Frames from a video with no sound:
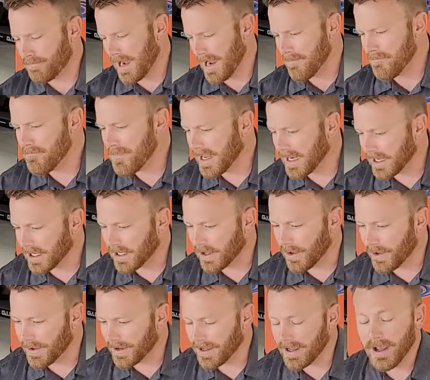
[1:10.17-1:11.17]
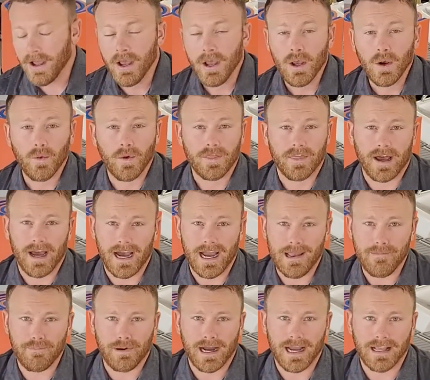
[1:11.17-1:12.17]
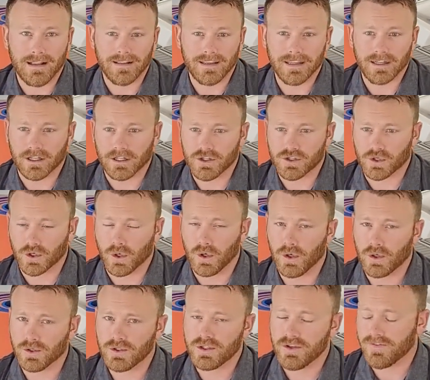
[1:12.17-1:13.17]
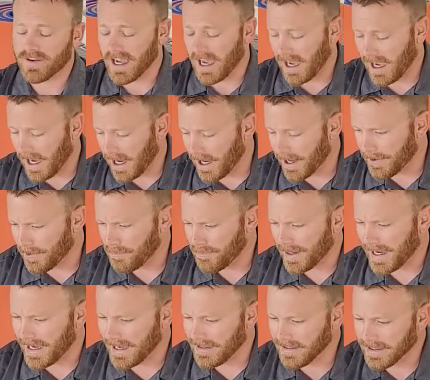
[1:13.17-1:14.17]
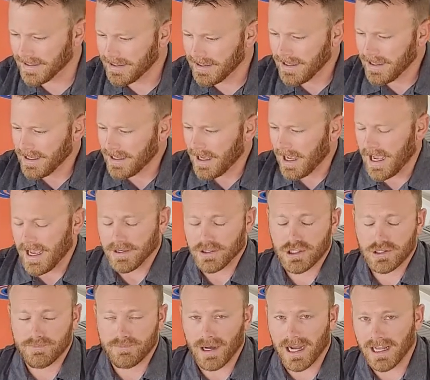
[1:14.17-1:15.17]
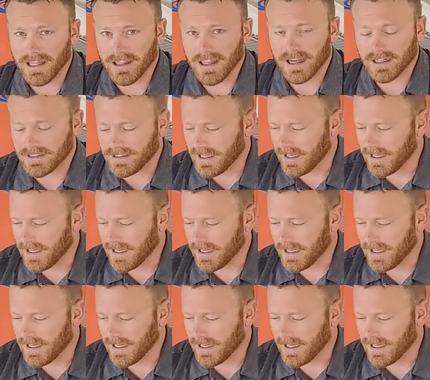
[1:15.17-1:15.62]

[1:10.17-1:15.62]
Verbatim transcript: by Minn Kota with iPilot controls. You've got autopilot, uh, spot lock